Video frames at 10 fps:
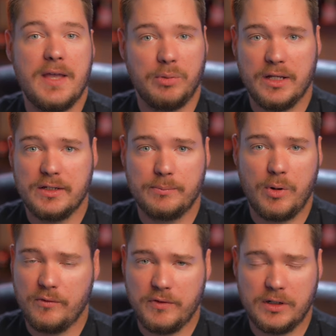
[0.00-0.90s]
And that plays
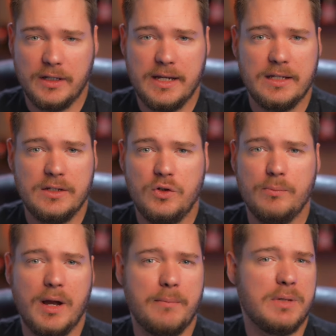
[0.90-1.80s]
perfectly
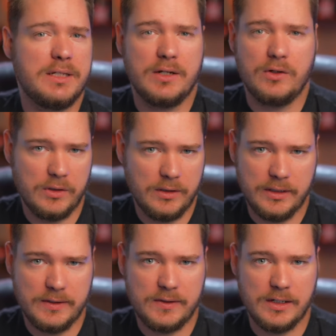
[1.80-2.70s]
into my
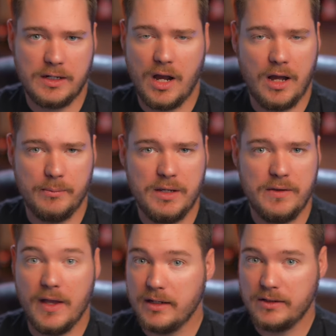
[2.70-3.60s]
materialistic
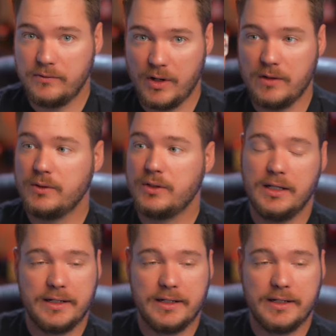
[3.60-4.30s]
hobby that is fragrance